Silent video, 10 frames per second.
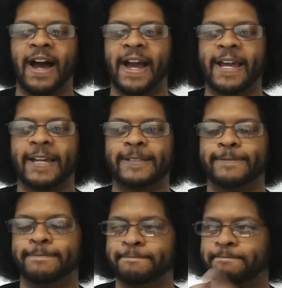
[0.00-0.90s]
I
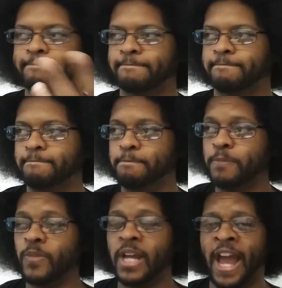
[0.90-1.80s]

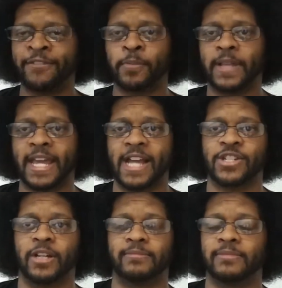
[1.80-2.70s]
have to play
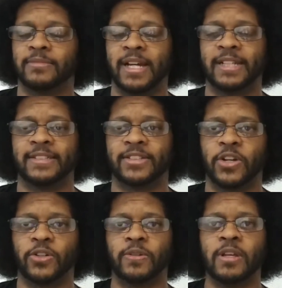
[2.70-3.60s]
catch up. And
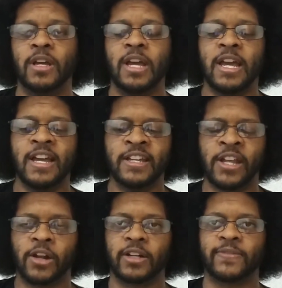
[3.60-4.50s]
so,
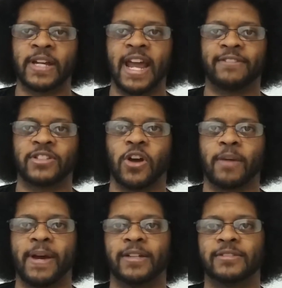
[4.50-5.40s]
you know, I'm going to have to
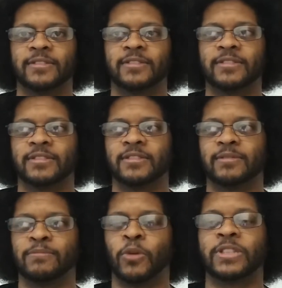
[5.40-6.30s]
talk about
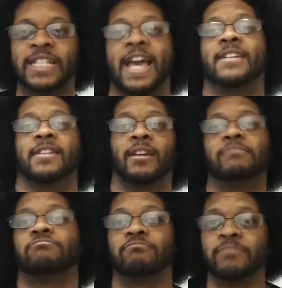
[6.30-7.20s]

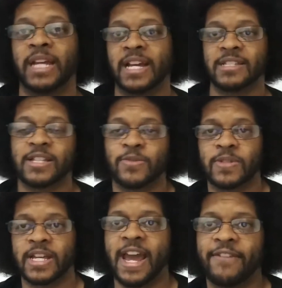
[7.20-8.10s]
multitasking because
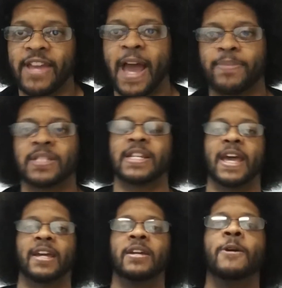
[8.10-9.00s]
that's what's going to have to happen
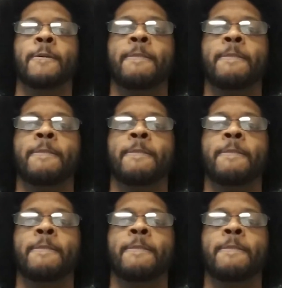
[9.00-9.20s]
today.